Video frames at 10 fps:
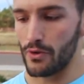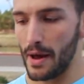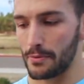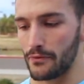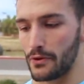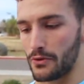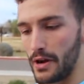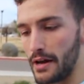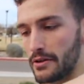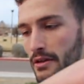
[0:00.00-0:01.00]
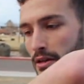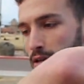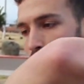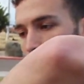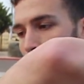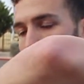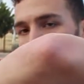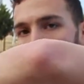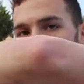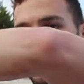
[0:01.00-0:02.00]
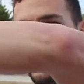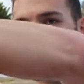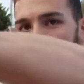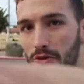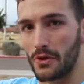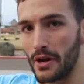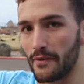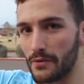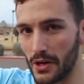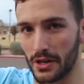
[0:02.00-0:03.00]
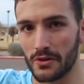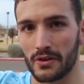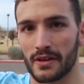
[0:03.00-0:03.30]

wrap your foot around so the board gets thrown out in front of you,